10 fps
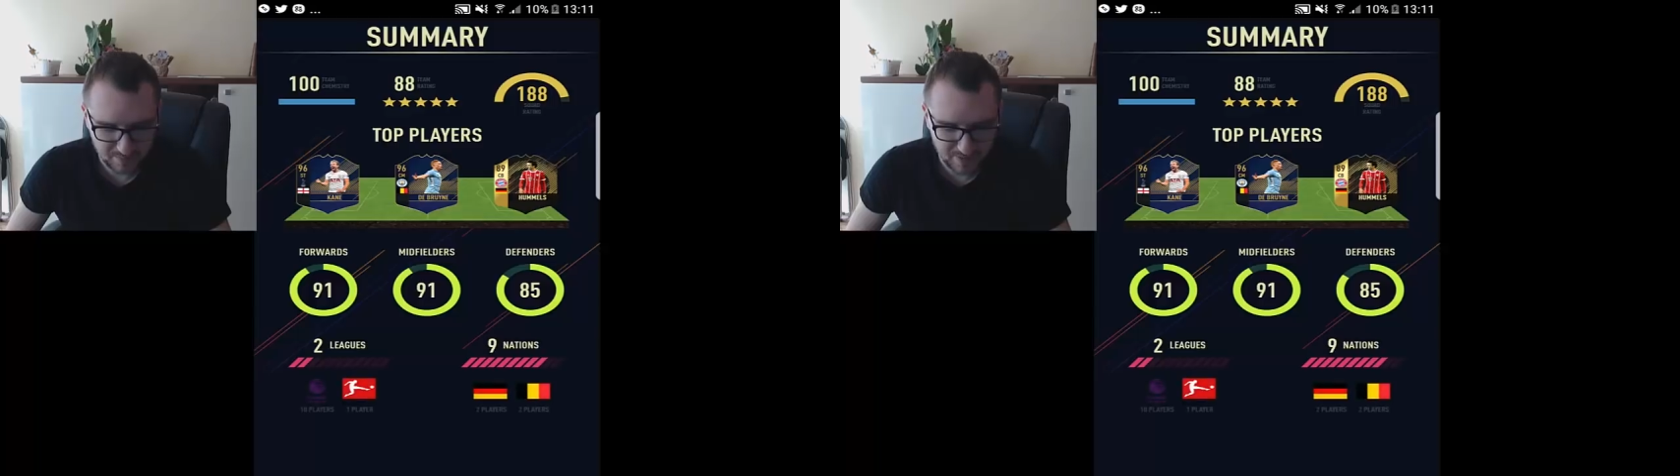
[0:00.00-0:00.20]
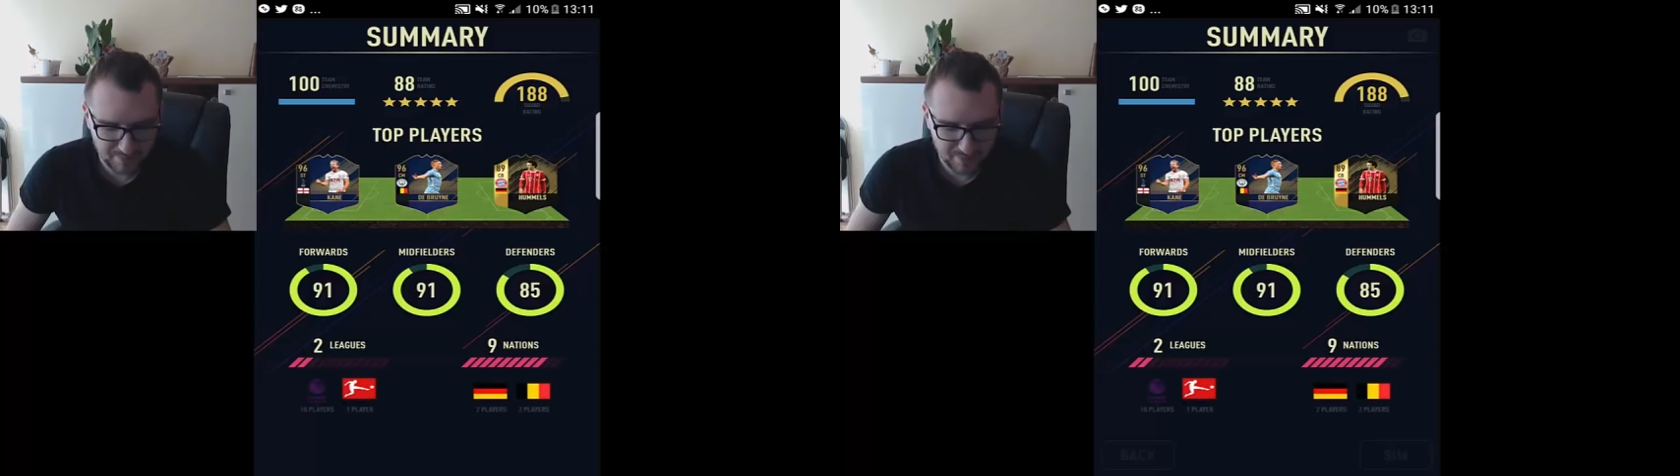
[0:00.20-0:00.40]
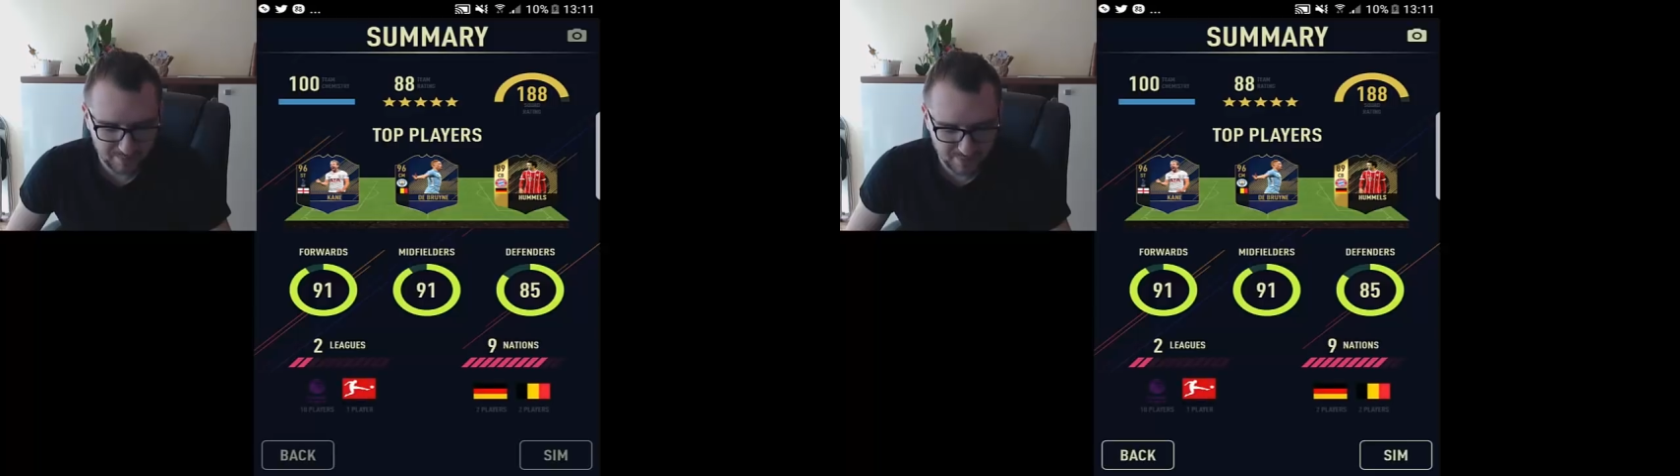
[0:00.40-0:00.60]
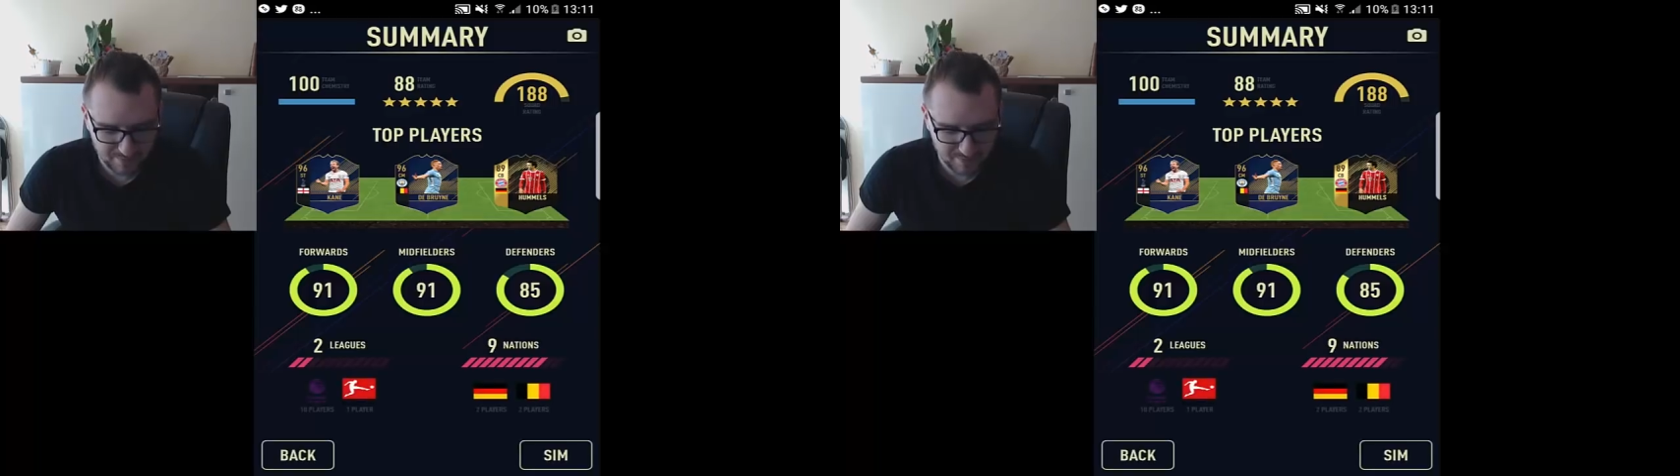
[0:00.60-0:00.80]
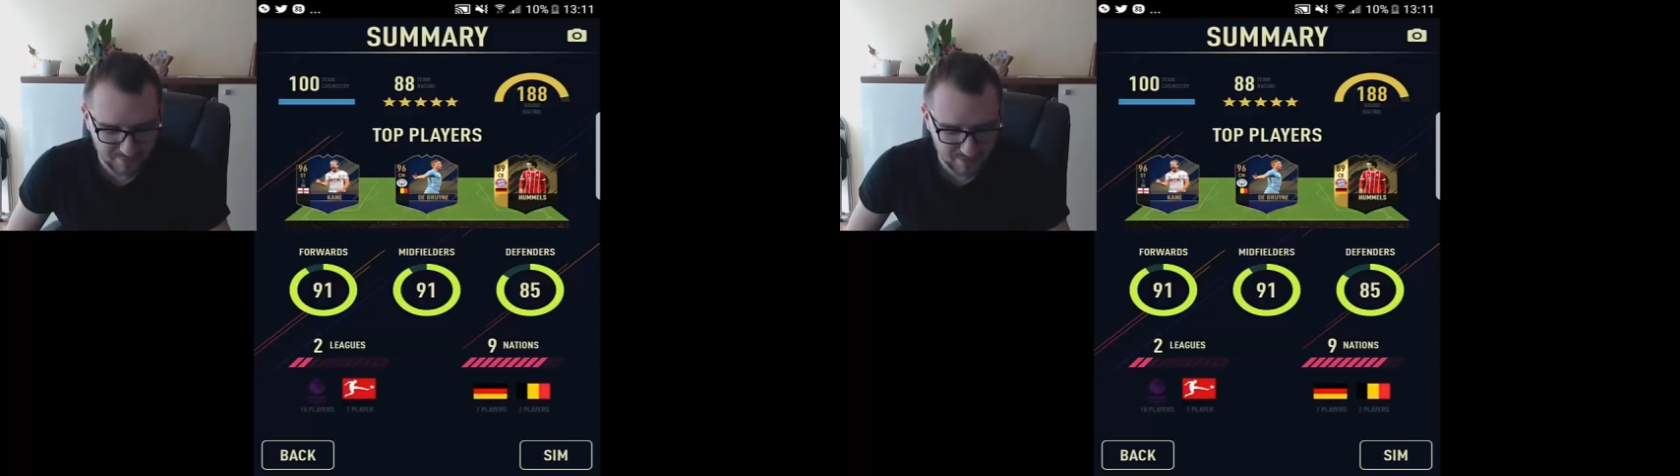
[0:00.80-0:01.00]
Bam, bam, bam, bam,